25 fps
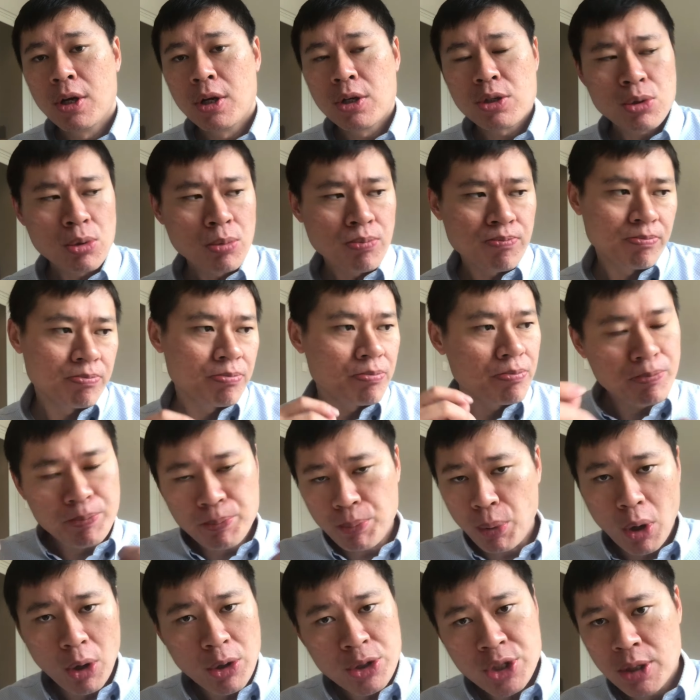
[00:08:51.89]
So
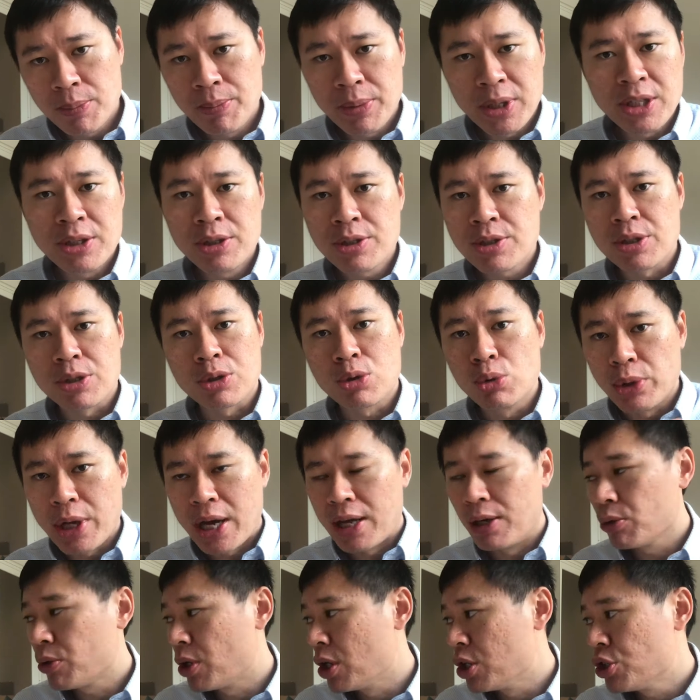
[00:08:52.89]
possibly this is good
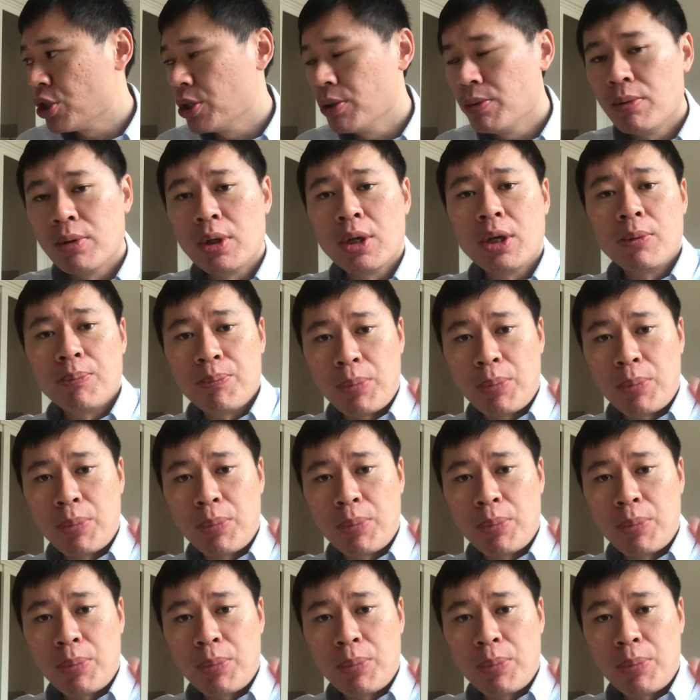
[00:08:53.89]
allocation.